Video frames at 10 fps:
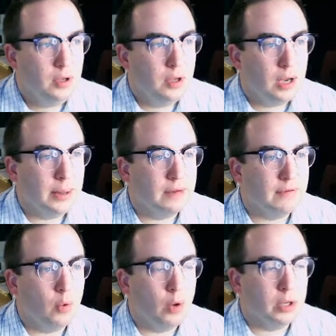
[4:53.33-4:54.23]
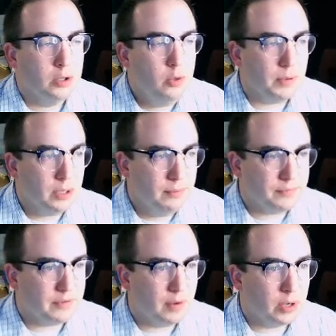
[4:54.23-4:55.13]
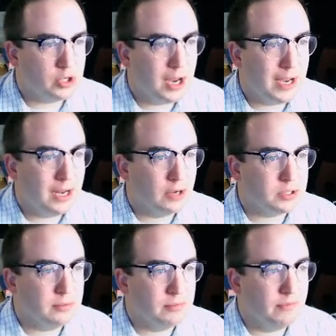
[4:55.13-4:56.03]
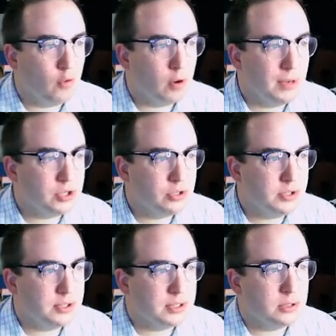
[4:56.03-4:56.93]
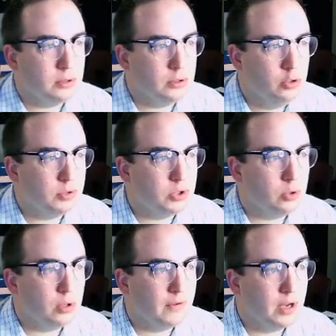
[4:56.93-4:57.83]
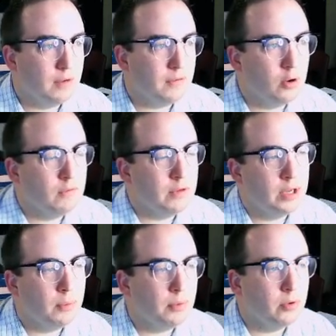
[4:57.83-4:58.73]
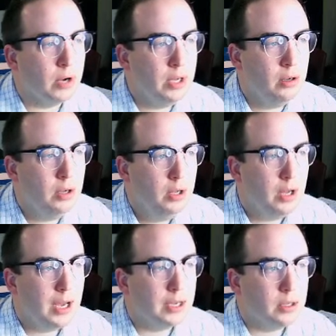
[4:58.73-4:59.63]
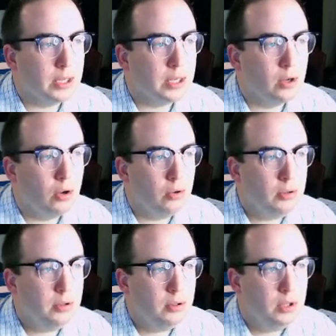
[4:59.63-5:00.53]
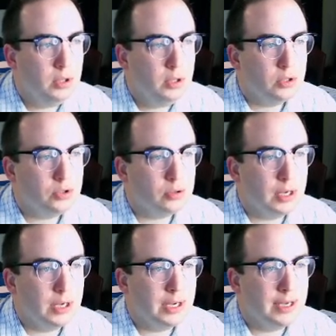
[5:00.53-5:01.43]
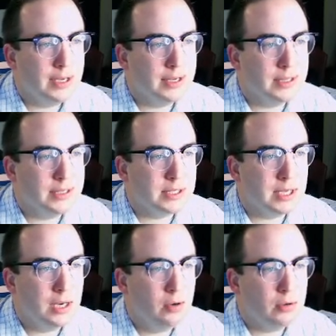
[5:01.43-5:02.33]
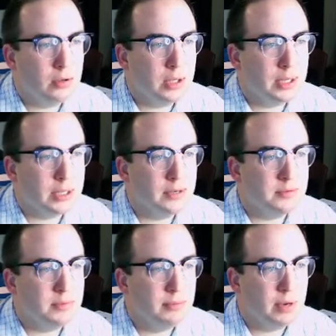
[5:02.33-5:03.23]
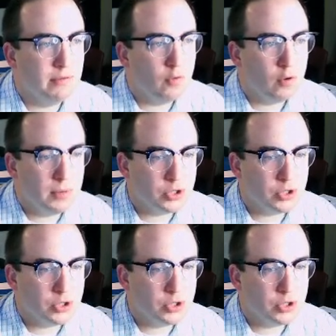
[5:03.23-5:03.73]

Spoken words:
And then if I want to loop it, if I want to drag it out to 4 measures, this little loop tool, if I hover over the upper right, I can click and hold, drag this out, and that gives me my 4 measure